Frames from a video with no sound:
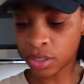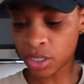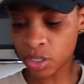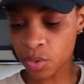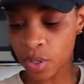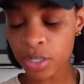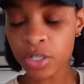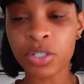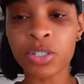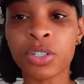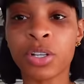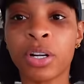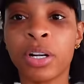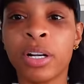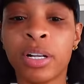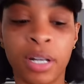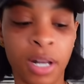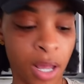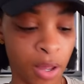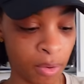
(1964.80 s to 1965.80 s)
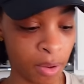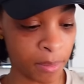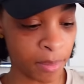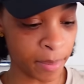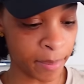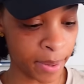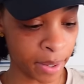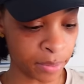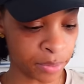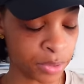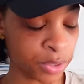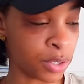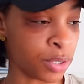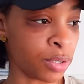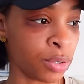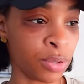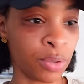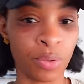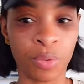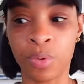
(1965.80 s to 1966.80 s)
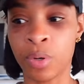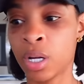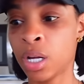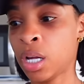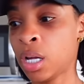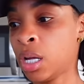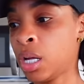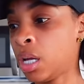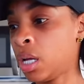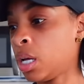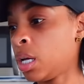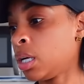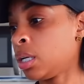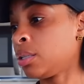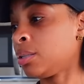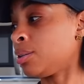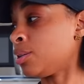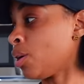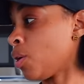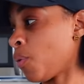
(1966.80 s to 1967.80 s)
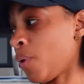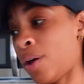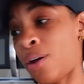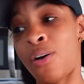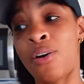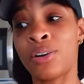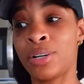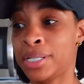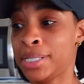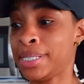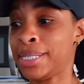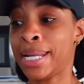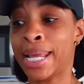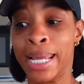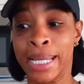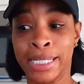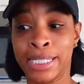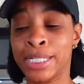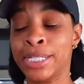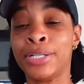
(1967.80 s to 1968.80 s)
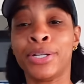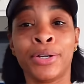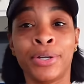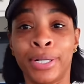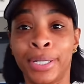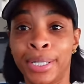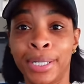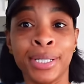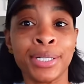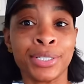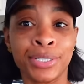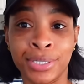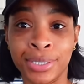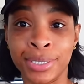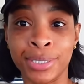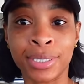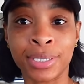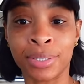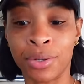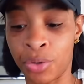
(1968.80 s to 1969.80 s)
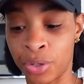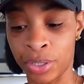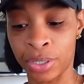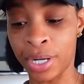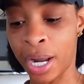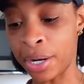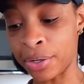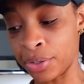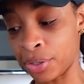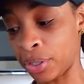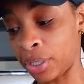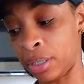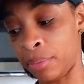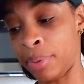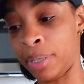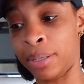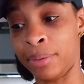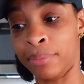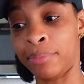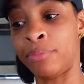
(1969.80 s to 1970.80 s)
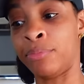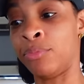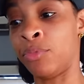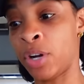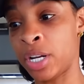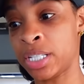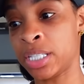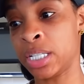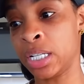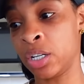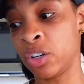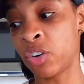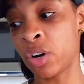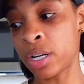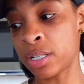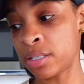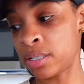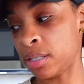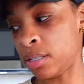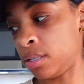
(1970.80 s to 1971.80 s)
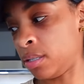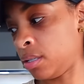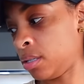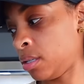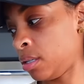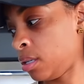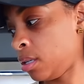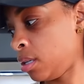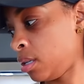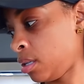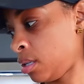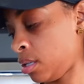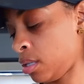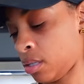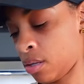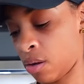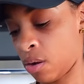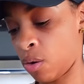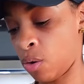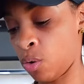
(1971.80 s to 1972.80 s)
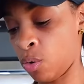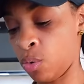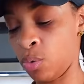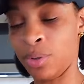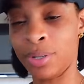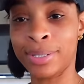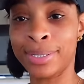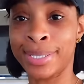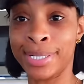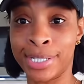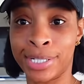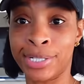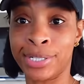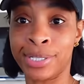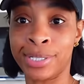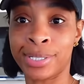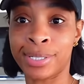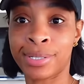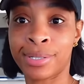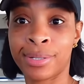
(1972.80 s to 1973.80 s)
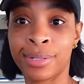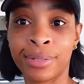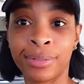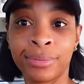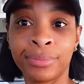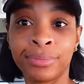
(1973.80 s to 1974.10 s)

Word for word: Dishwasher started. Now I'm about to throw away all these nasty, dirty dishes. Or not dirty, but rusted, crusted old dishes.